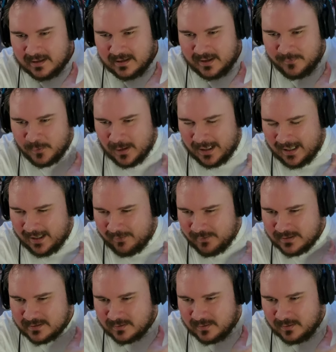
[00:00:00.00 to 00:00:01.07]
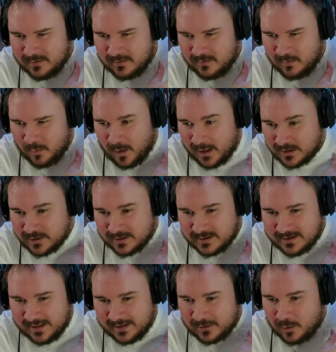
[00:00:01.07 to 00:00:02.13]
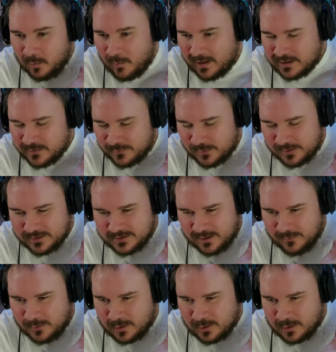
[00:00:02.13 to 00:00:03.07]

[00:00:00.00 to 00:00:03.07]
if you haven't watched this yet, go watch it for yourself.